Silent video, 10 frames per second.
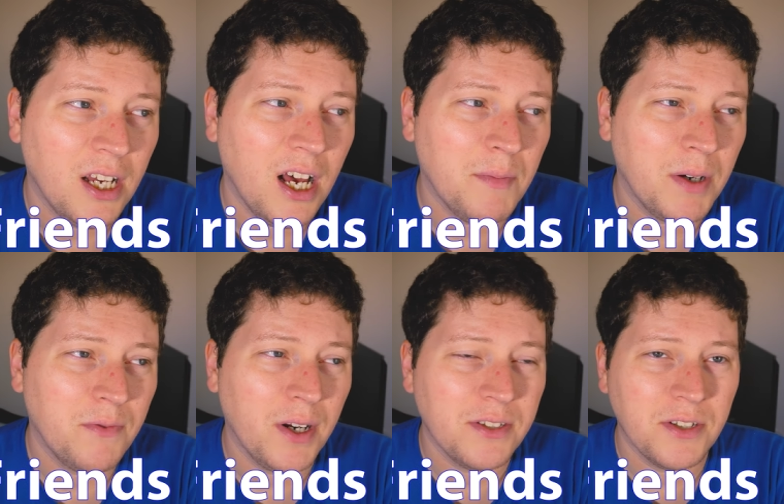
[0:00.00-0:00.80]
uh, my
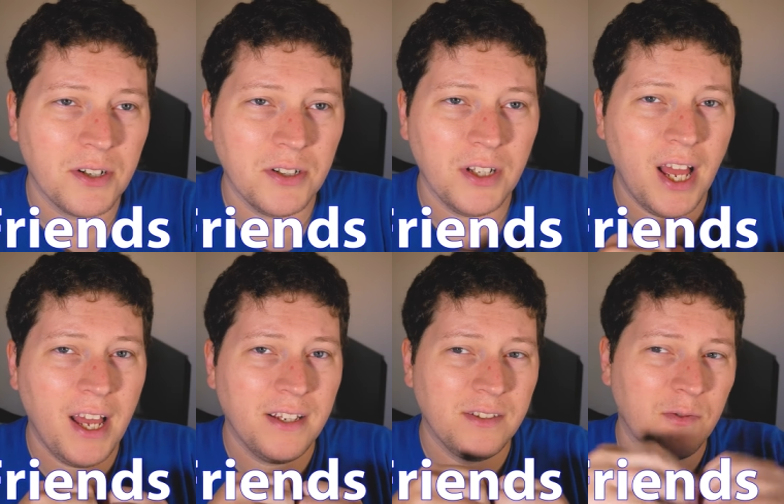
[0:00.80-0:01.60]
friend circle
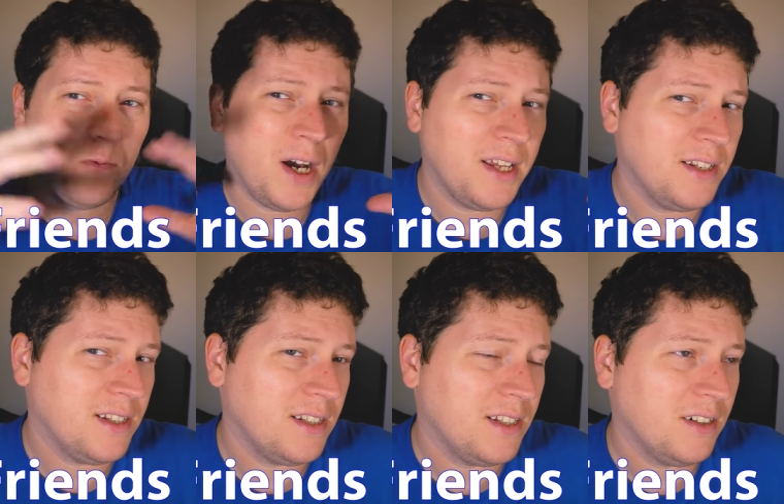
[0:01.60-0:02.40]
has
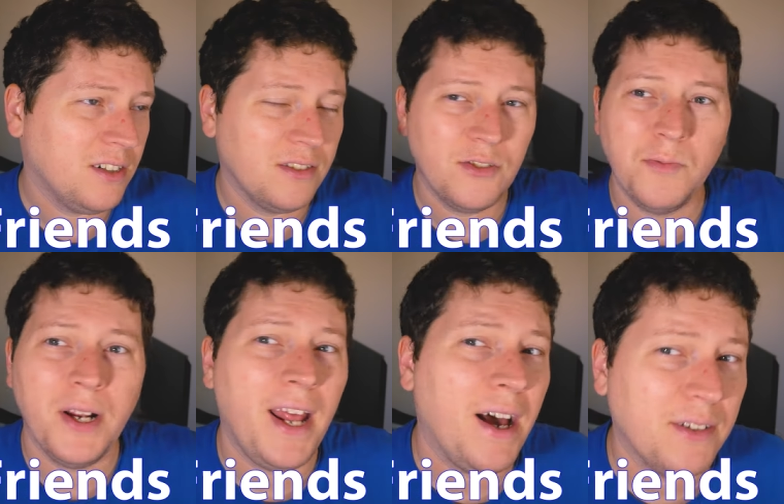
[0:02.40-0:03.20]
widened or
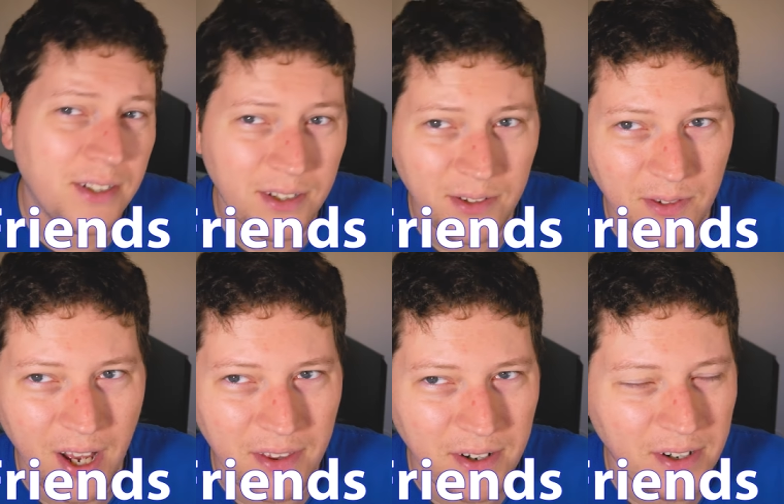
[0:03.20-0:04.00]
spread out
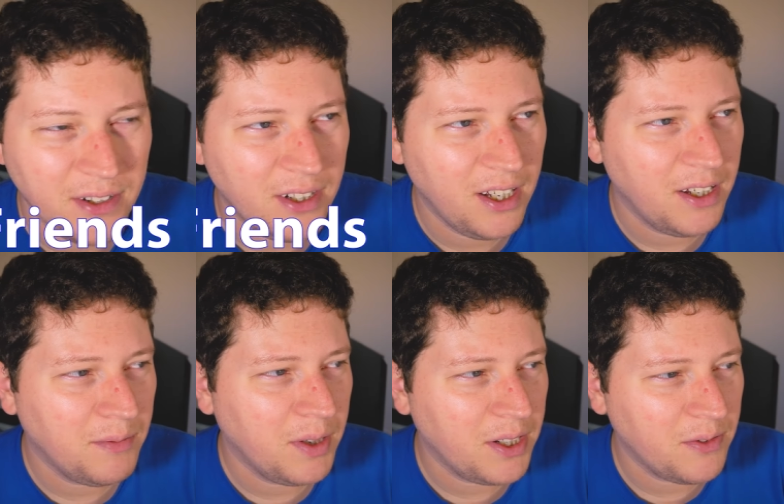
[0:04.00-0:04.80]
rather.
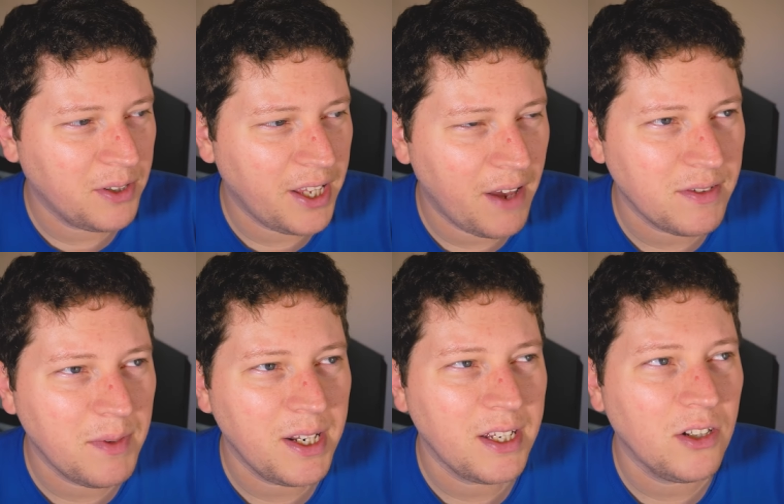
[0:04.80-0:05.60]
Um, I don't really have as
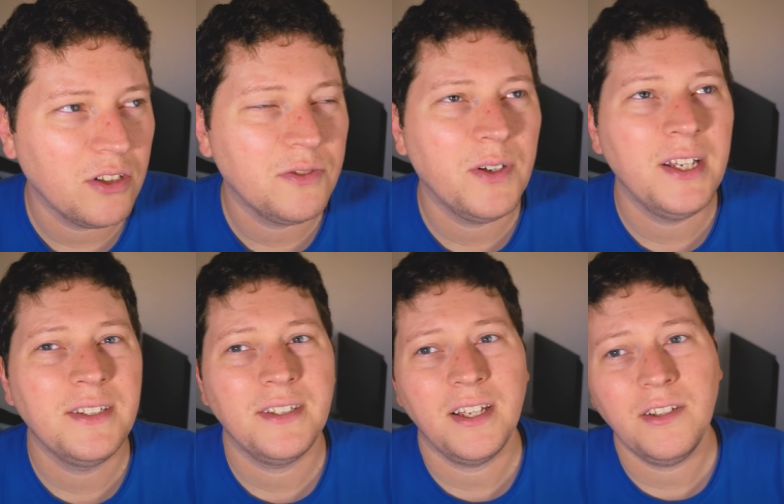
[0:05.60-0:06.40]
many close
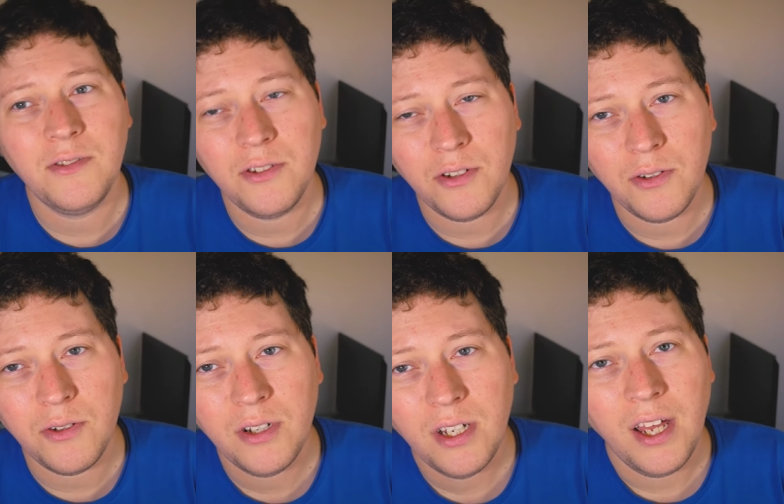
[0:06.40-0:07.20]
friends as I used
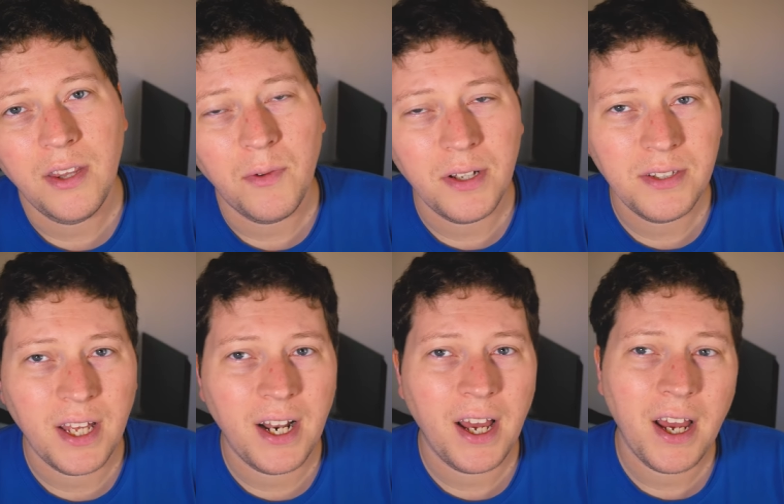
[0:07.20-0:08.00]
to, and the ones
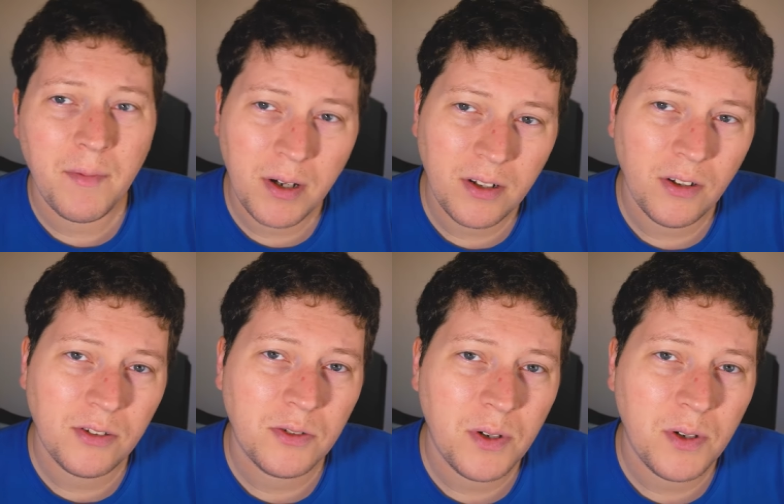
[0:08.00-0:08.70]
that I am close